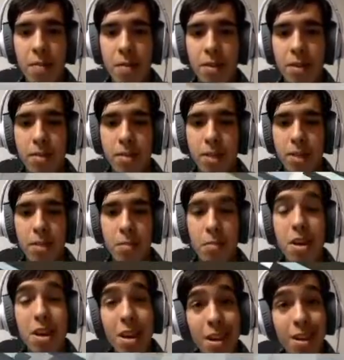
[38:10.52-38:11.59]
except in the
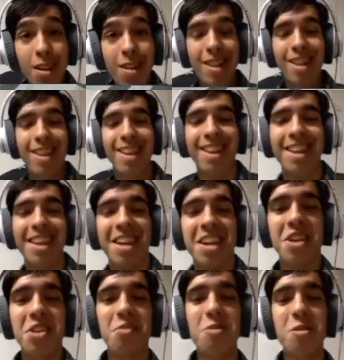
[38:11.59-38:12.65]
middle,
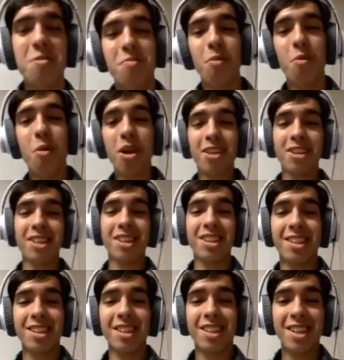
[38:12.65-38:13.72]
we point
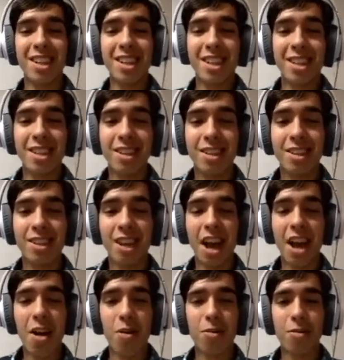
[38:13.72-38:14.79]
it
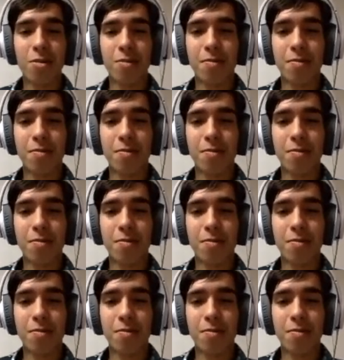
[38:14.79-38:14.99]
down.